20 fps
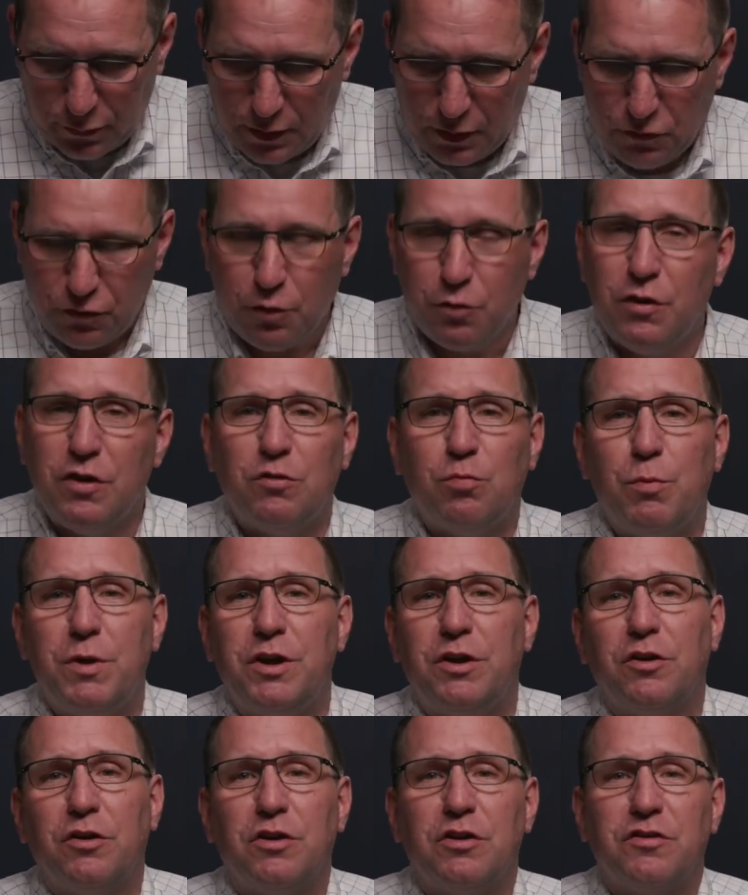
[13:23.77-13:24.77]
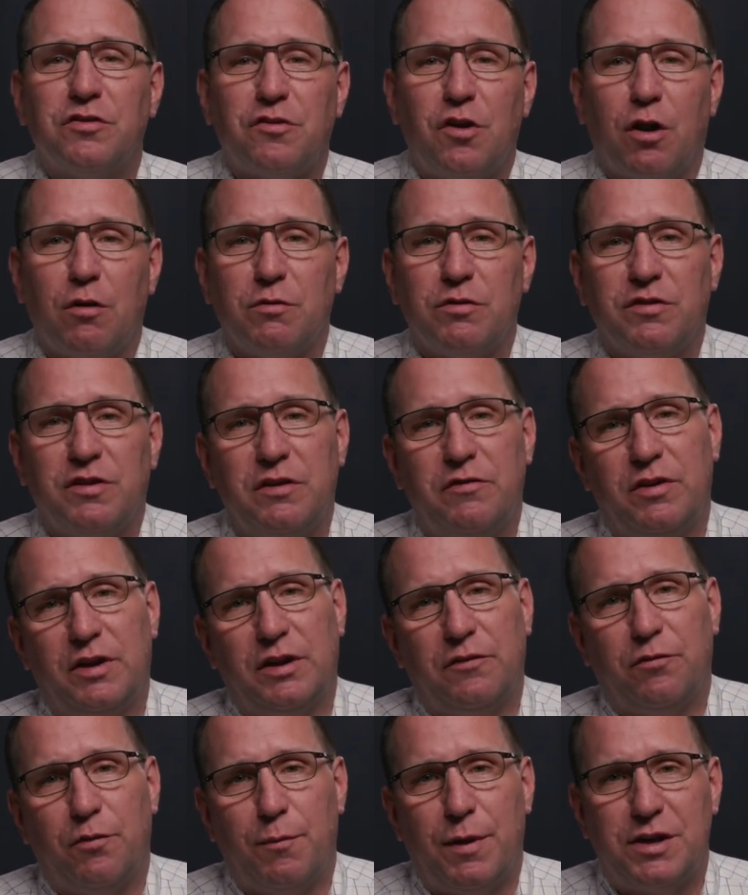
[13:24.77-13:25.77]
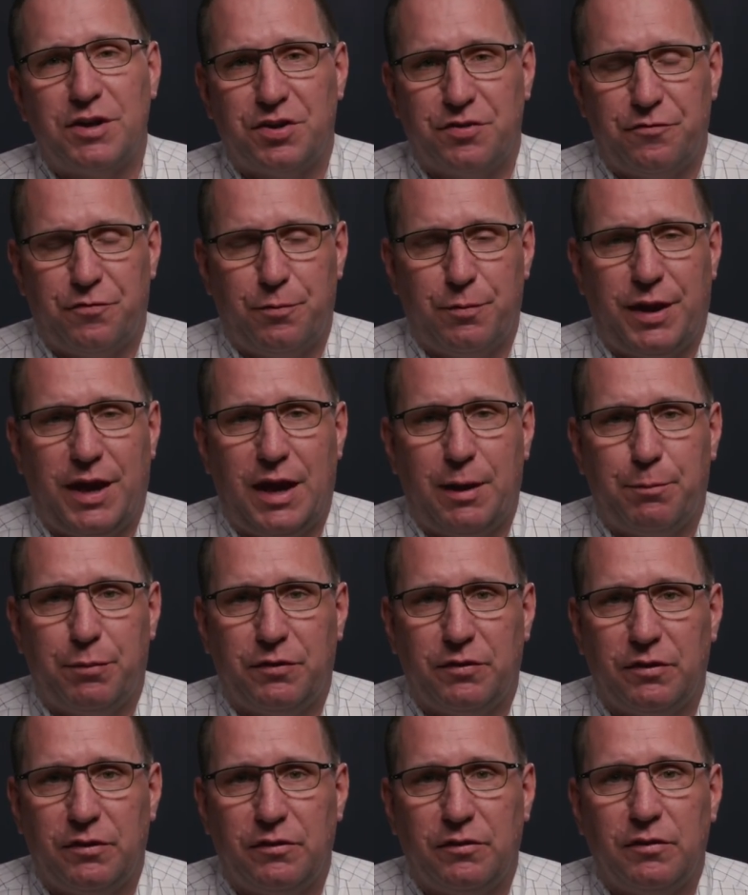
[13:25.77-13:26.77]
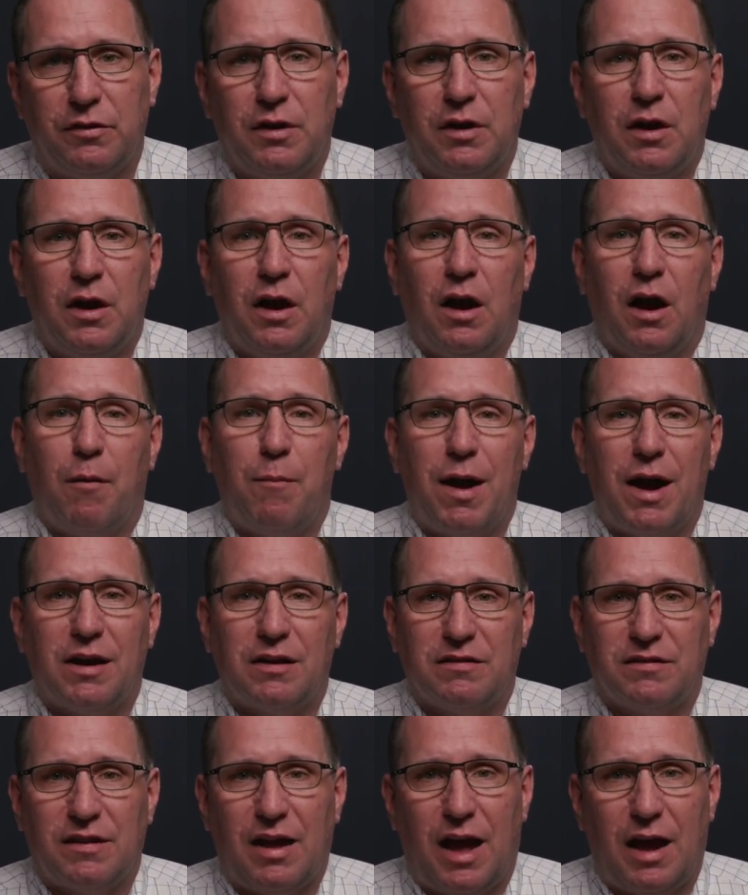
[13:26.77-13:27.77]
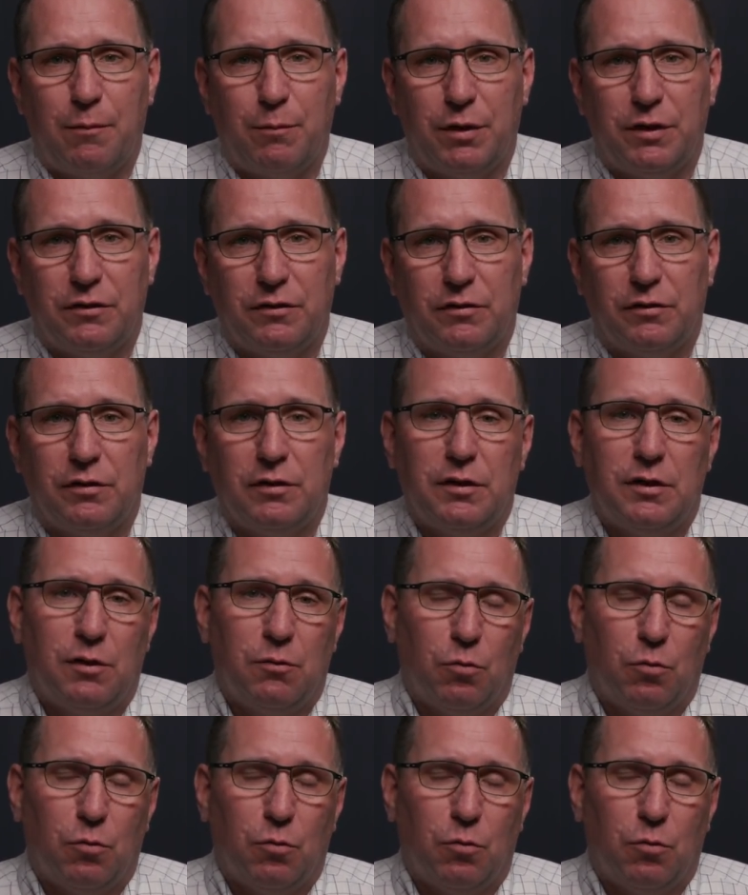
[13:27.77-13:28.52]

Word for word: So this week, you're going to start receiving information from campuses about assignments.